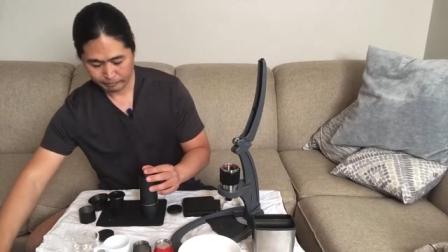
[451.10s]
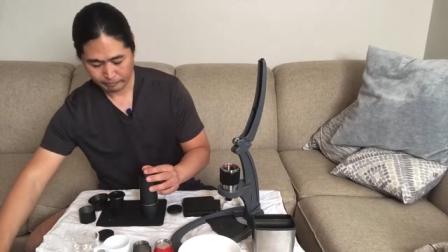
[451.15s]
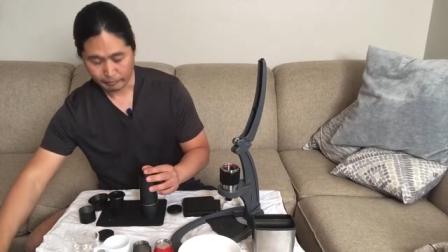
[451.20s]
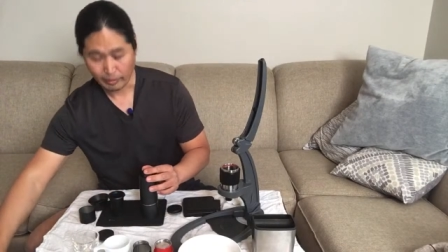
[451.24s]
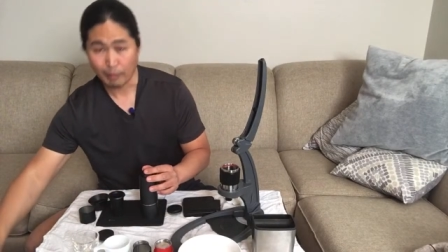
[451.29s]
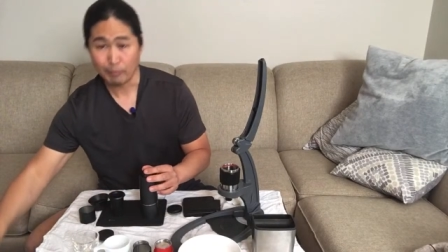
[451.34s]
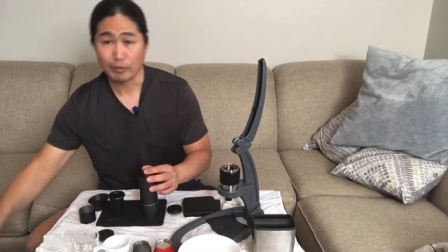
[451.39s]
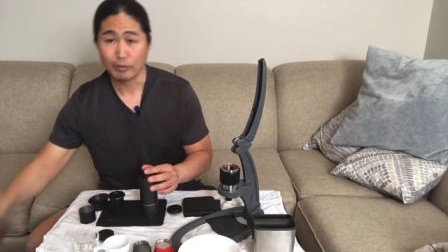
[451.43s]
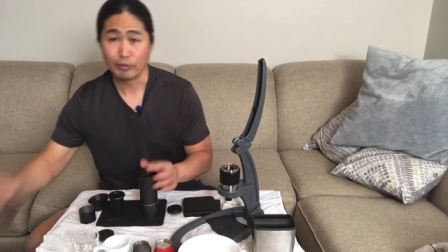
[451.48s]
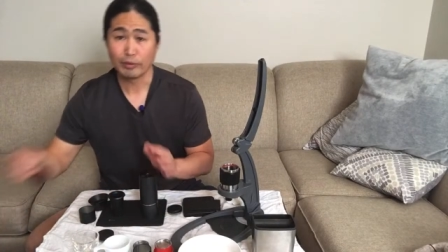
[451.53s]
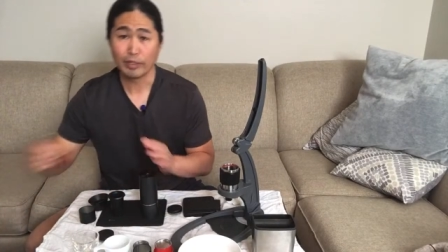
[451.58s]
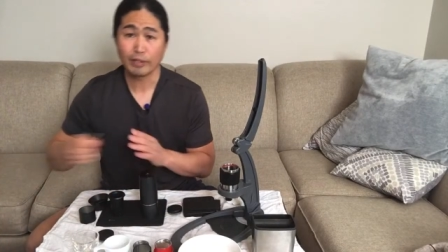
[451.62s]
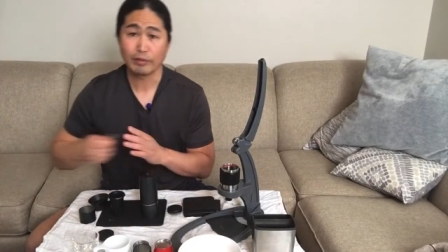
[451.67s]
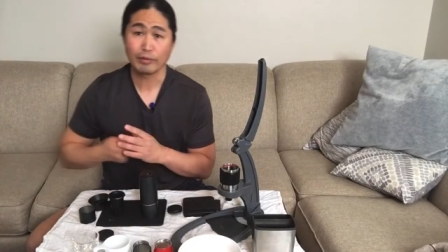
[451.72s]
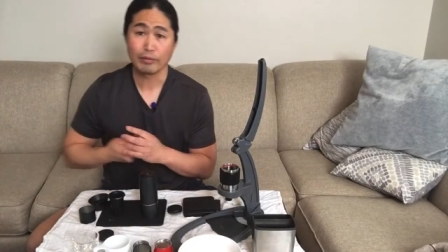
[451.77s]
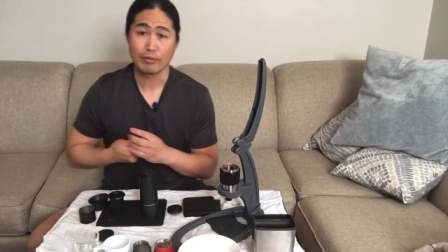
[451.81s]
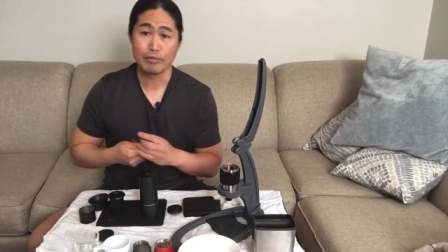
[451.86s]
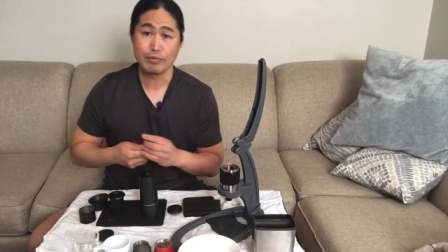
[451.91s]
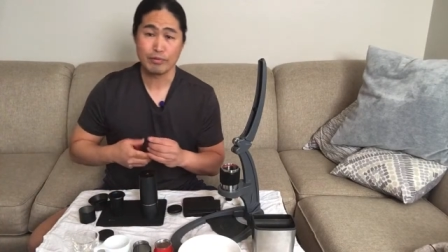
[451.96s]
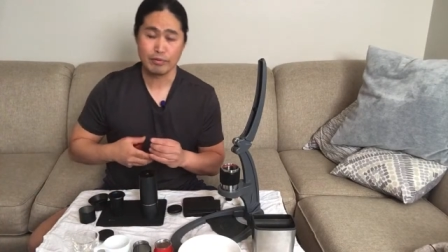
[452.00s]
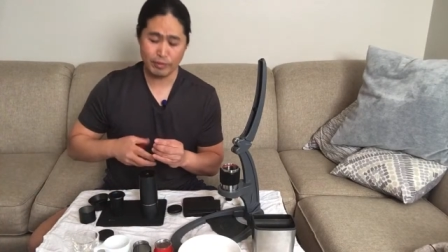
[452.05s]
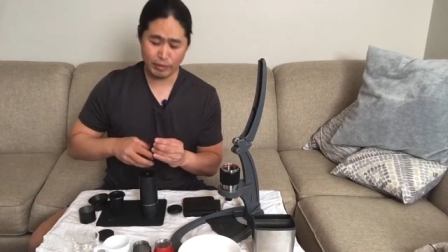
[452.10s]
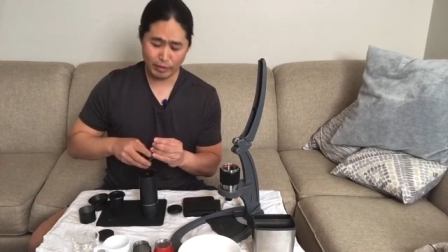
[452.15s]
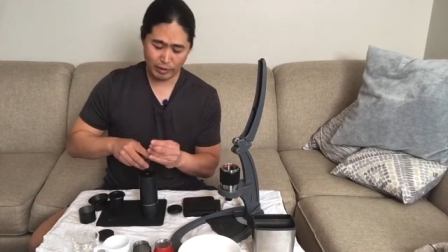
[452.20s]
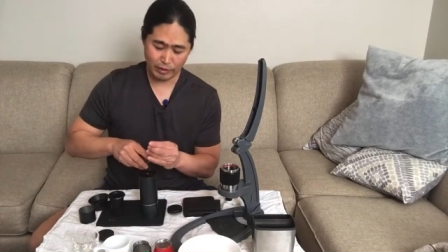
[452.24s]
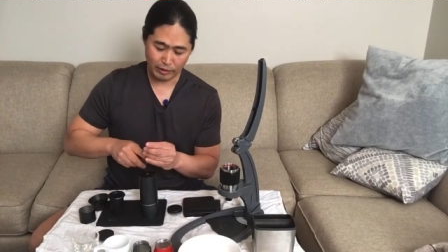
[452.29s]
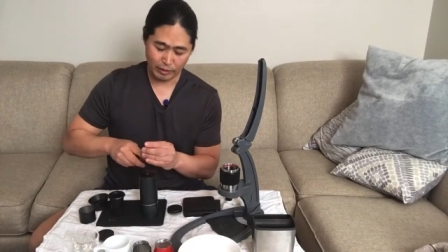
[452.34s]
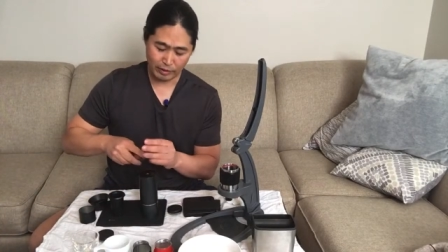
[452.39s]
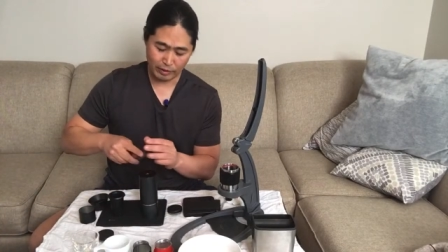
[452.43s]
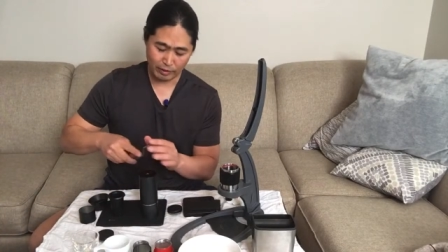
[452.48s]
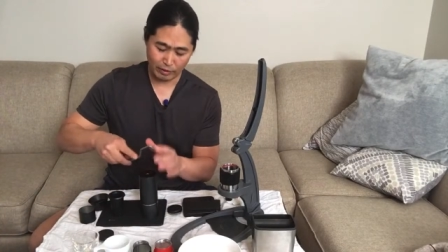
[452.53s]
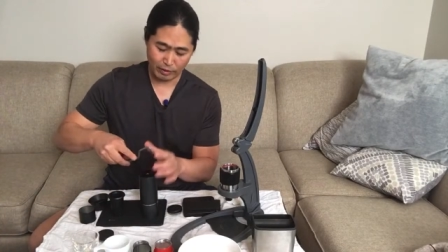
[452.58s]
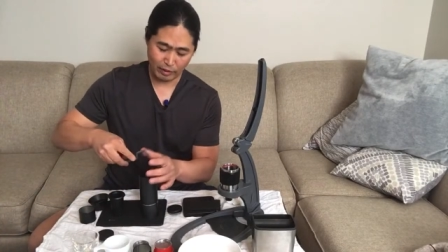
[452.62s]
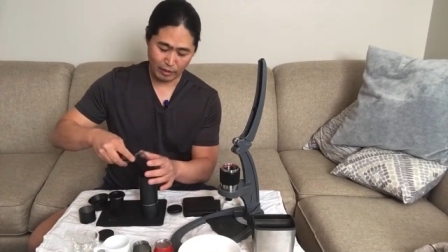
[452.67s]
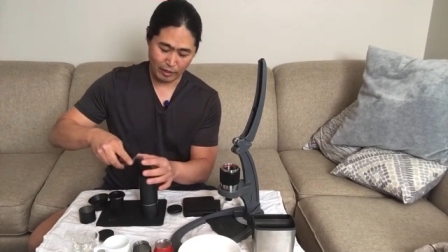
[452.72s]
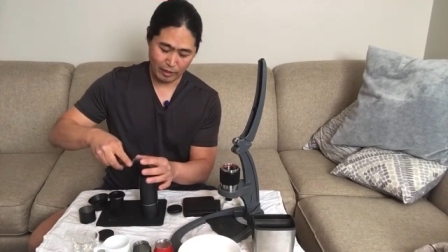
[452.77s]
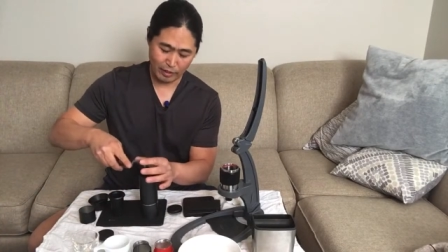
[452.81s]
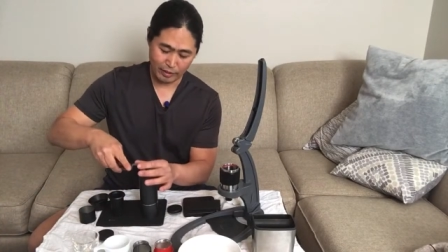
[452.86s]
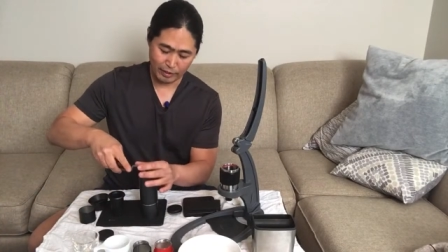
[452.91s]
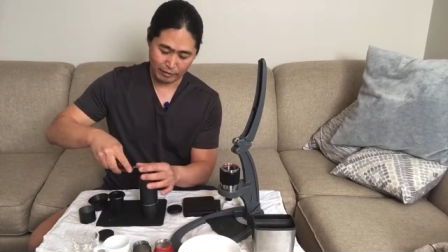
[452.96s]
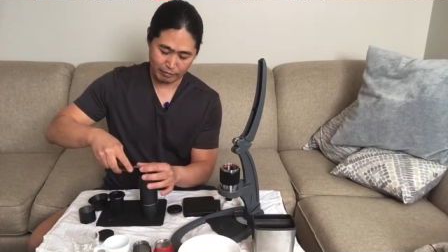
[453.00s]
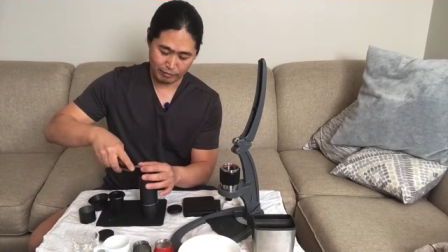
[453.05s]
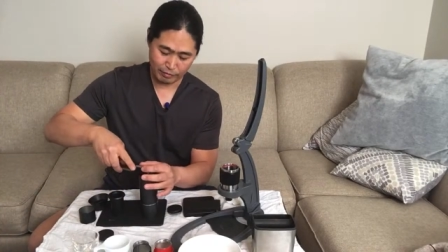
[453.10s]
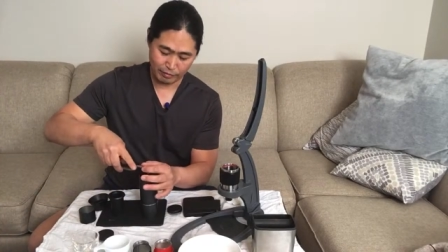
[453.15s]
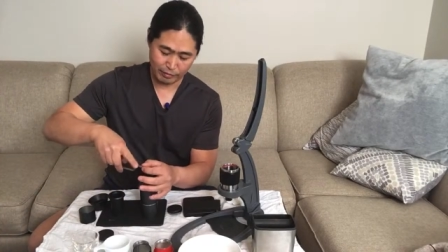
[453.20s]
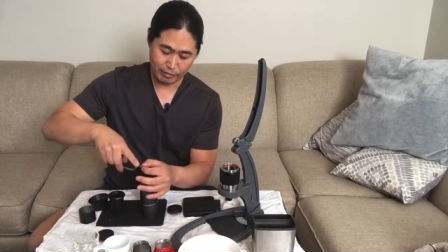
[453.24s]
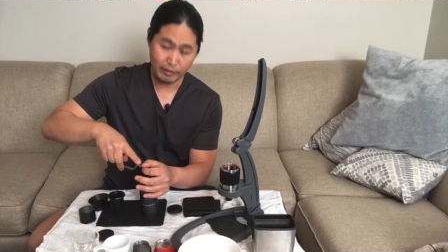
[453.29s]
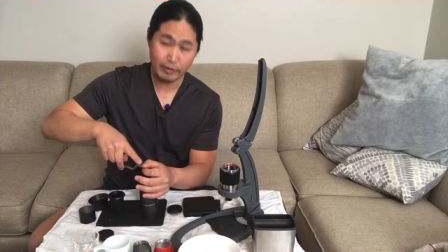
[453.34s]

I mean, you get to see in live